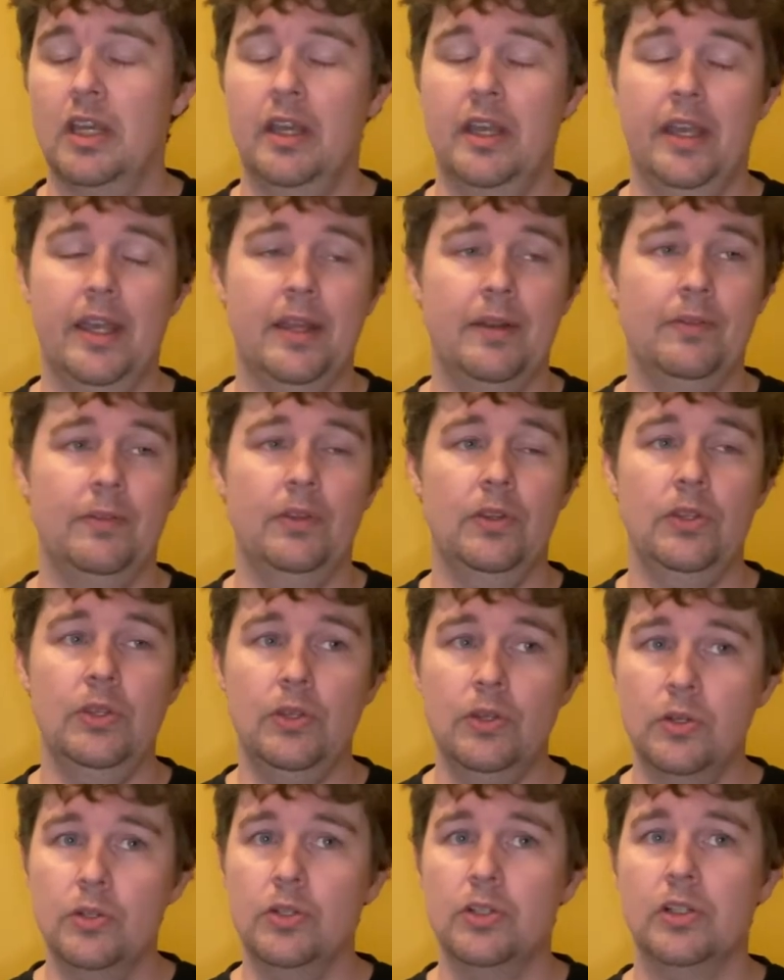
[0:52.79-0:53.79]
And
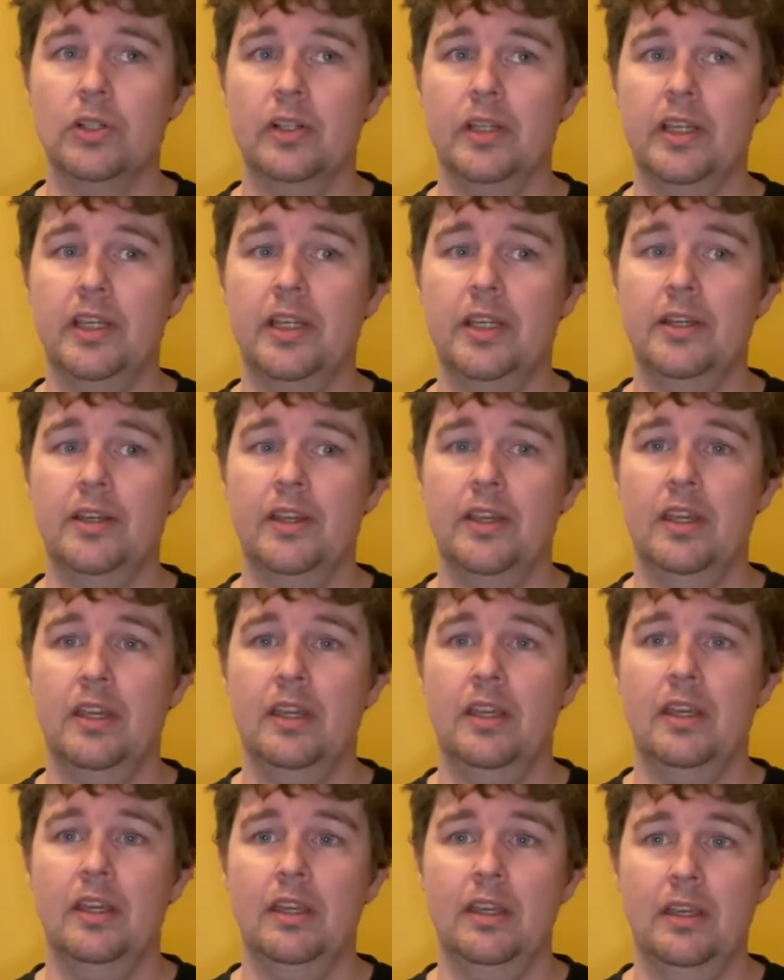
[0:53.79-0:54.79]
usually
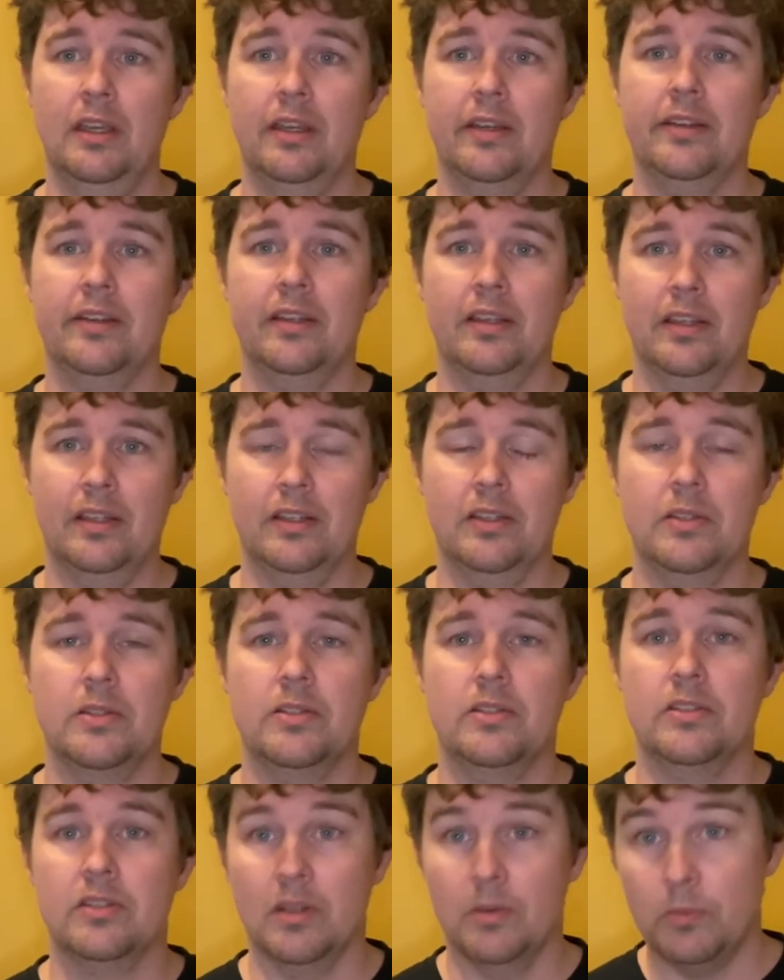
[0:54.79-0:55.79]
it is
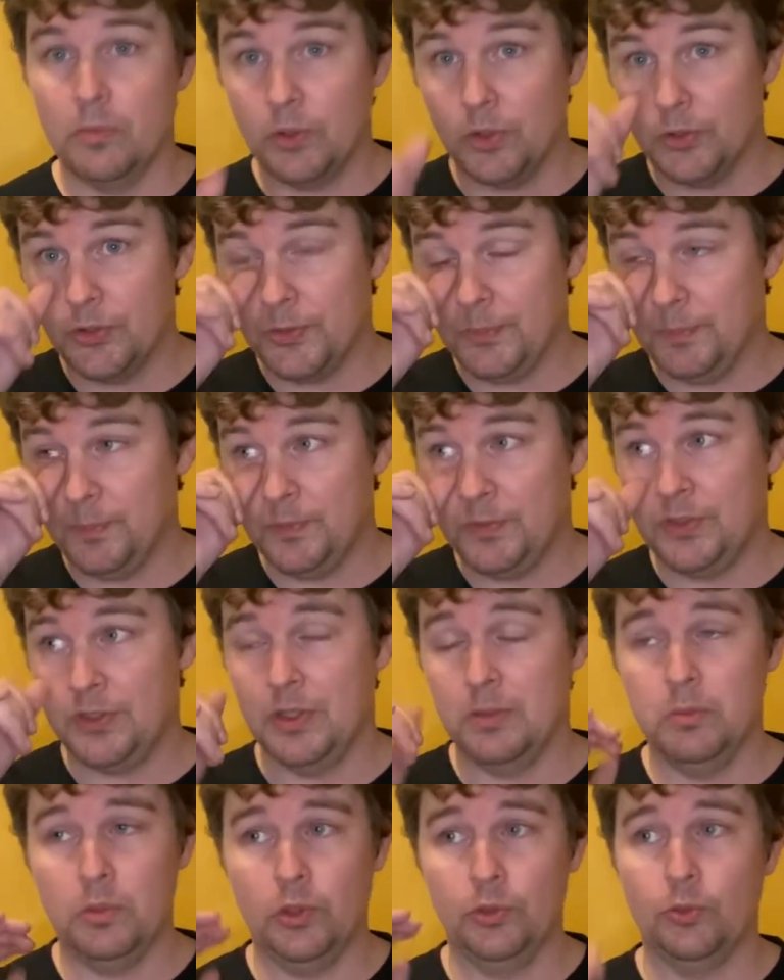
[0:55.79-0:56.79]
cymbals.
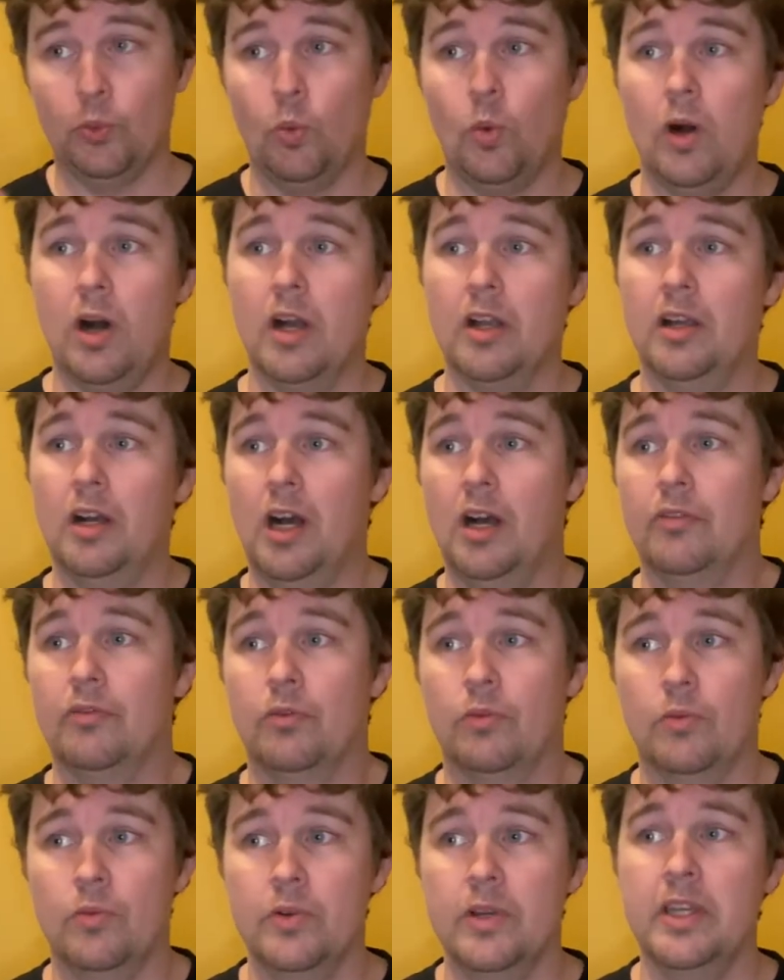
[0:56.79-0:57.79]
Cymbals walk off
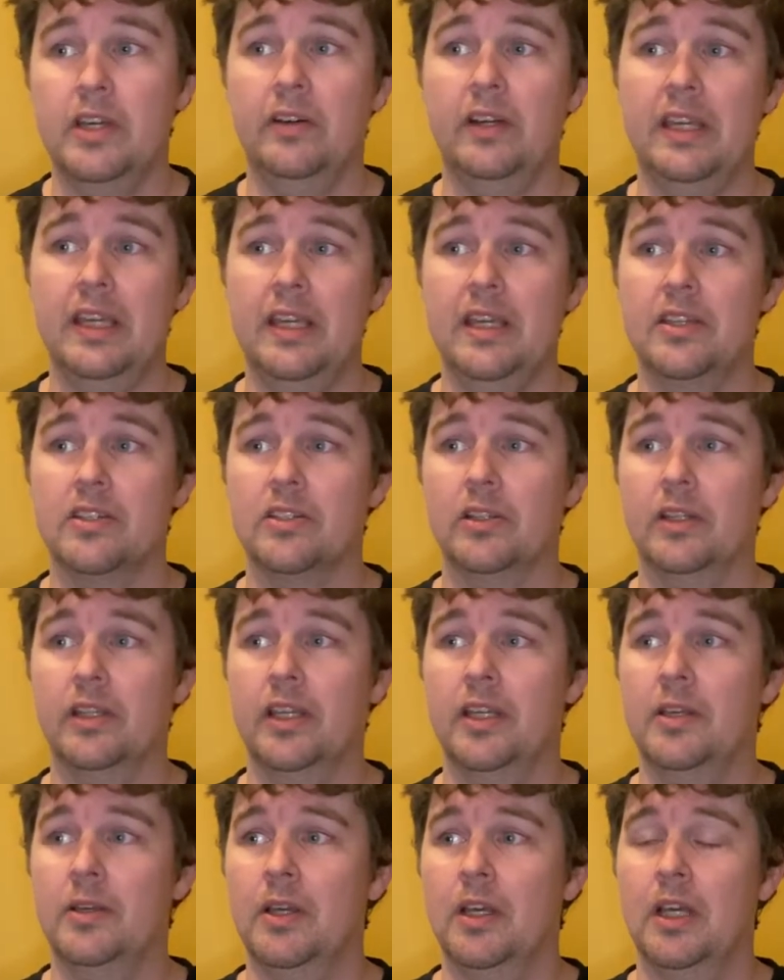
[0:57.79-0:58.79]
really
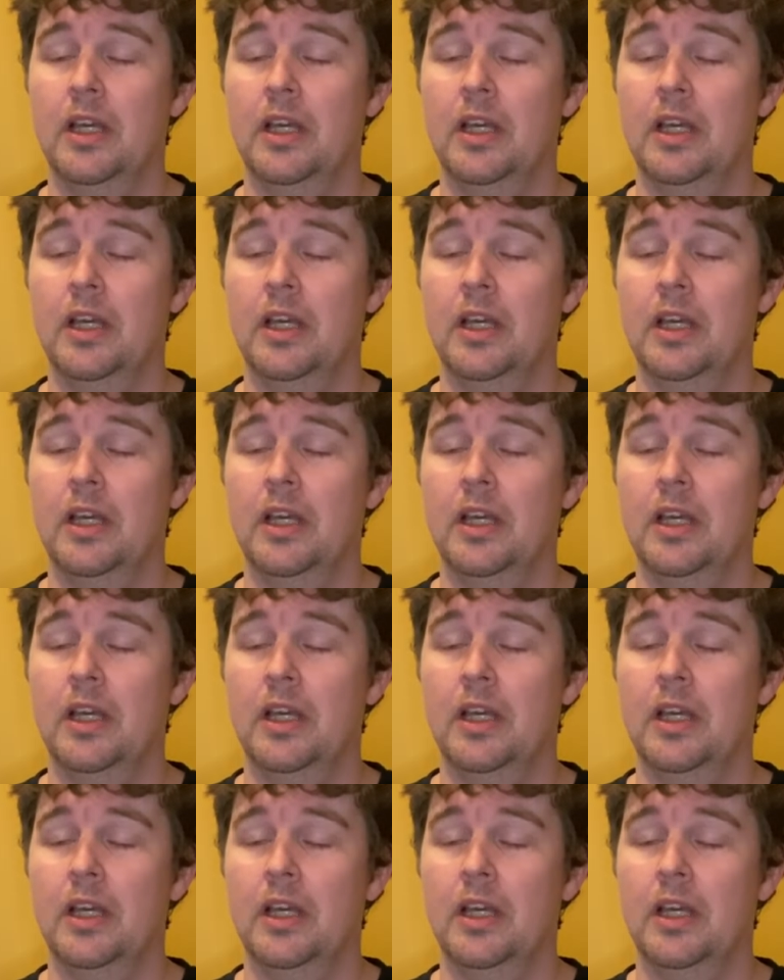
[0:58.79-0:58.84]
easily.